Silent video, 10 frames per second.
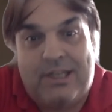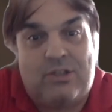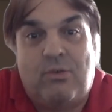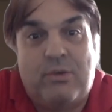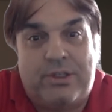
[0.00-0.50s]
it's
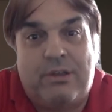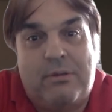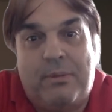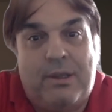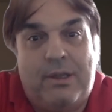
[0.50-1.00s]
always going
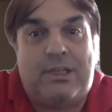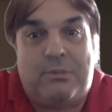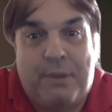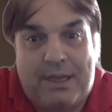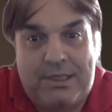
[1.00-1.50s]
to be
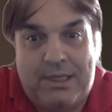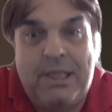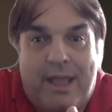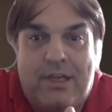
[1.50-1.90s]
unexpected.